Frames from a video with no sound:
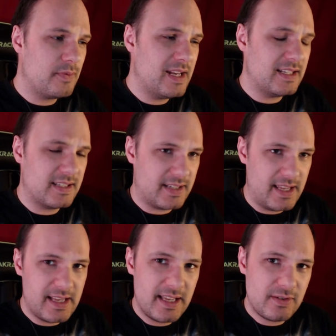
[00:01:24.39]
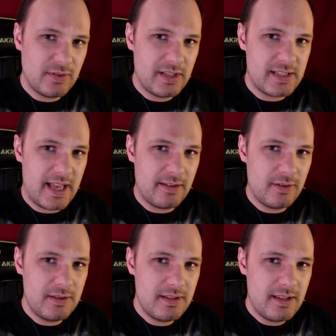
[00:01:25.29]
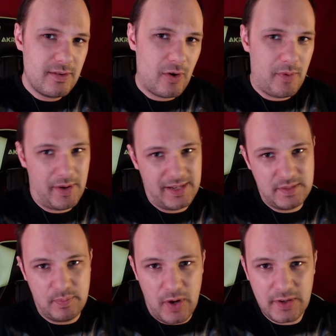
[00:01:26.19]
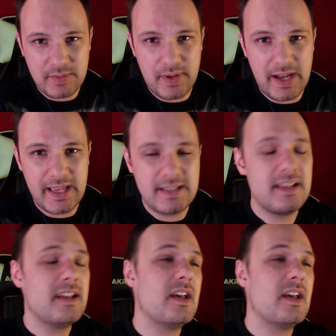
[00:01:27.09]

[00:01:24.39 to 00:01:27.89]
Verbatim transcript: really seeing it on the channel, or at least bothered by it,